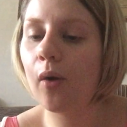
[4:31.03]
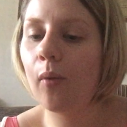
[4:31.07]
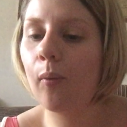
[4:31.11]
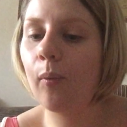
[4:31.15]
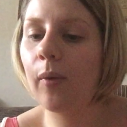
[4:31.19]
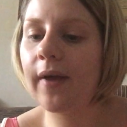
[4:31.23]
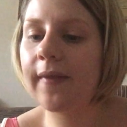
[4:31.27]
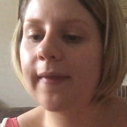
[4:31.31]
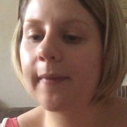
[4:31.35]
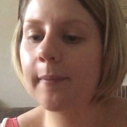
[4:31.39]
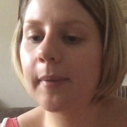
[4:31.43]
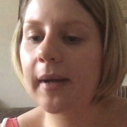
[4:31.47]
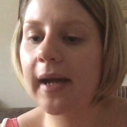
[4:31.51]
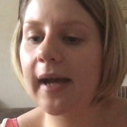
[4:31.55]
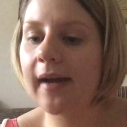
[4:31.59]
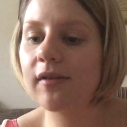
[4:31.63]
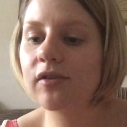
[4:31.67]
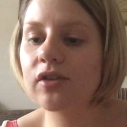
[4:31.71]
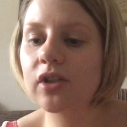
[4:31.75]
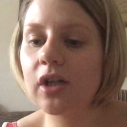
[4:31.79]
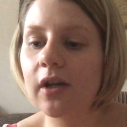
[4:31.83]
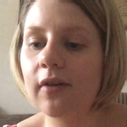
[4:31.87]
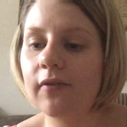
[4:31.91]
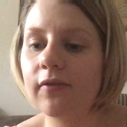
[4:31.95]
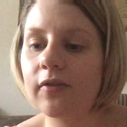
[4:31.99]
Wear the
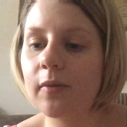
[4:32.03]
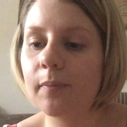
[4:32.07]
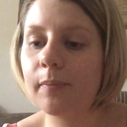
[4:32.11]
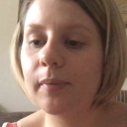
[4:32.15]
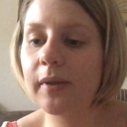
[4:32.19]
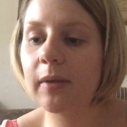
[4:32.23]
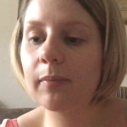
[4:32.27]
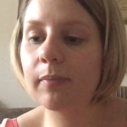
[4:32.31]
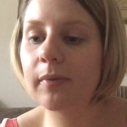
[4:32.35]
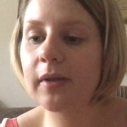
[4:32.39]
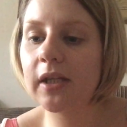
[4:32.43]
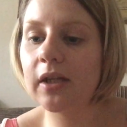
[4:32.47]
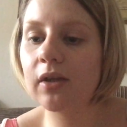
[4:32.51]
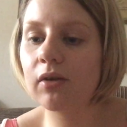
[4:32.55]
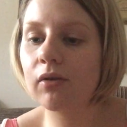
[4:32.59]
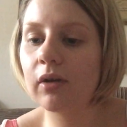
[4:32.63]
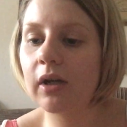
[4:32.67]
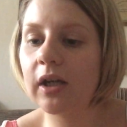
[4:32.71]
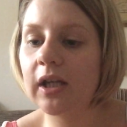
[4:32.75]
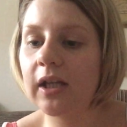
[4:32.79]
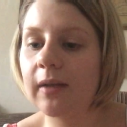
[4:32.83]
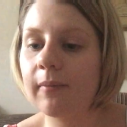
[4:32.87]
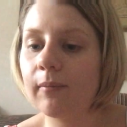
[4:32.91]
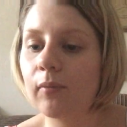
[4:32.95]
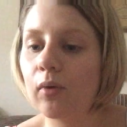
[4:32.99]
powder over a BB
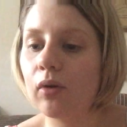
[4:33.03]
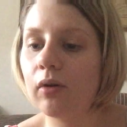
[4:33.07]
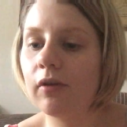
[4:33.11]
cream